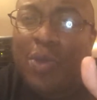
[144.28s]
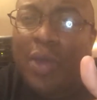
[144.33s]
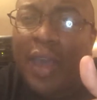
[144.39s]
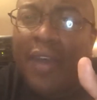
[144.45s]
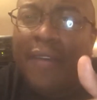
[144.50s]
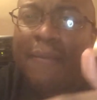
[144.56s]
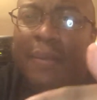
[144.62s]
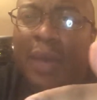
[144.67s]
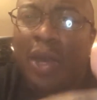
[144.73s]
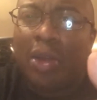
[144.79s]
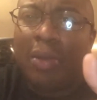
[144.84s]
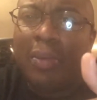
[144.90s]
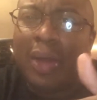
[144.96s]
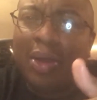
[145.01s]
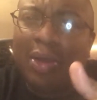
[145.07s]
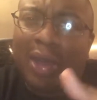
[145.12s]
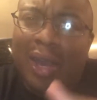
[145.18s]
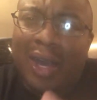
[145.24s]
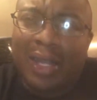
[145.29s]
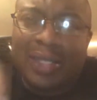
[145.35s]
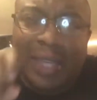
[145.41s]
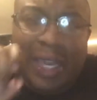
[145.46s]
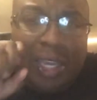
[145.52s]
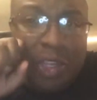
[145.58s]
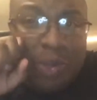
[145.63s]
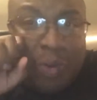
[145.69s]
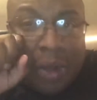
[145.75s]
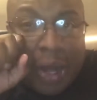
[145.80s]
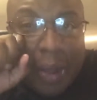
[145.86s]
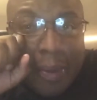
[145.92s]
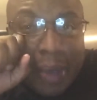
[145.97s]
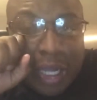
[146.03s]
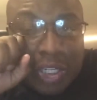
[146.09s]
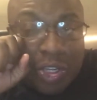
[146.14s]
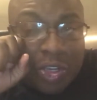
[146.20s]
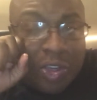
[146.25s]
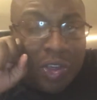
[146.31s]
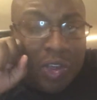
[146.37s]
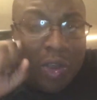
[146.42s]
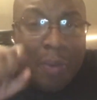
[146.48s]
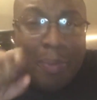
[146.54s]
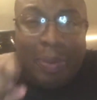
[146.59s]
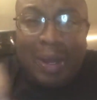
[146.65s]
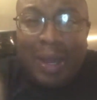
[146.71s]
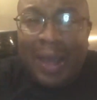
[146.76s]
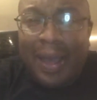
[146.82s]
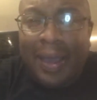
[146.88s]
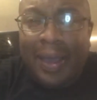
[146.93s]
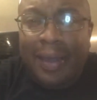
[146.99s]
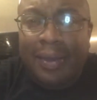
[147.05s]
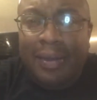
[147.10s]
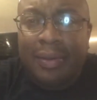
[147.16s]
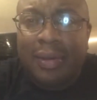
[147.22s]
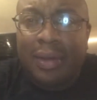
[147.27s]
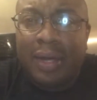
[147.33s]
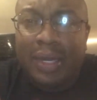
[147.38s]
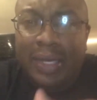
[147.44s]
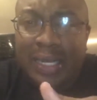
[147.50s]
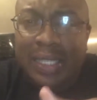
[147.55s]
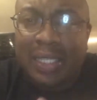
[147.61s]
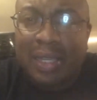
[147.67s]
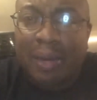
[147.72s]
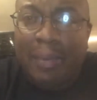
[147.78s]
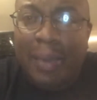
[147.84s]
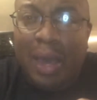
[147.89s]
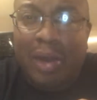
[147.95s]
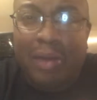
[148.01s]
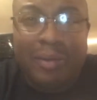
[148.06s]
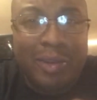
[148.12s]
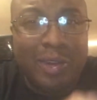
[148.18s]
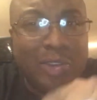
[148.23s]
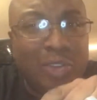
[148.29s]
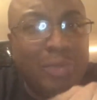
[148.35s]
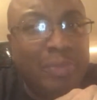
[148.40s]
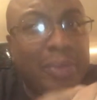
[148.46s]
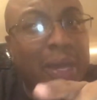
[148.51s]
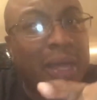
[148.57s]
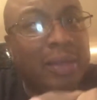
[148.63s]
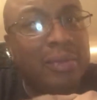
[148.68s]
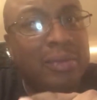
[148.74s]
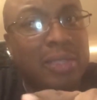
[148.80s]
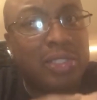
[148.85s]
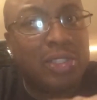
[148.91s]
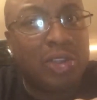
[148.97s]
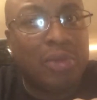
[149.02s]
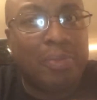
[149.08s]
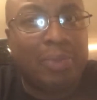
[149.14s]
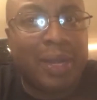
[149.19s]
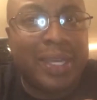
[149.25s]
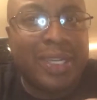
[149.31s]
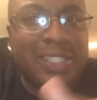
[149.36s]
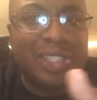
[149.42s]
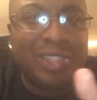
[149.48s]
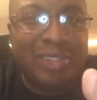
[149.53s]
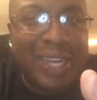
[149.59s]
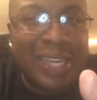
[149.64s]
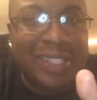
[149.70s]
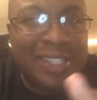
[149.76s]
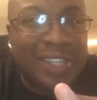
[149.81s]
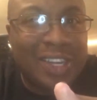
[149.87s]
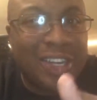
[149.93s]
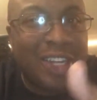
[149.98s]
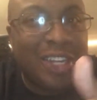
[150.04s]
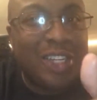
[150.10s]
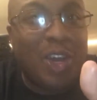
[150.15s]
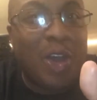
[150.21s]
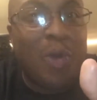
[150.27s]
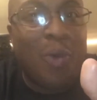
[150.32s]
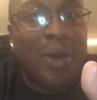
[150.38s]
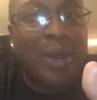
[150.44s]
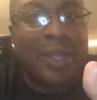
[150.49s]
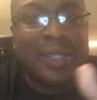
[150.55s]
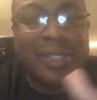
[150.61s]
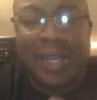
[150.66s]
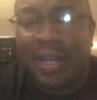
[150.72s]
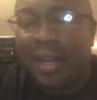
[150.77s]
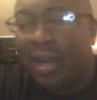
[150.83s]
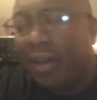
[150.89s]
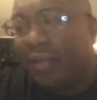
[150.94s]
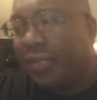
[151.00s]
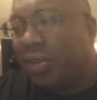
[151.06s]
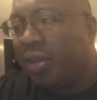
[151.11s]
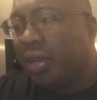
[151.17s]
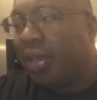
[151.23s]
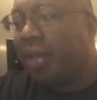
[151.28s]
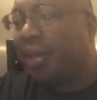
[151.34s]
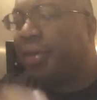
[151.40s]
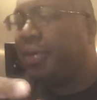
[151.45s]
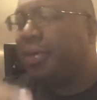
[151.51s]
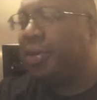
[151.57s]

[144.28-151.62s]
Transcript: have metal-to-metal contact, you want to make sure you're applying a decent amount of lube, but certain places you necessarily don't want a ton of it in.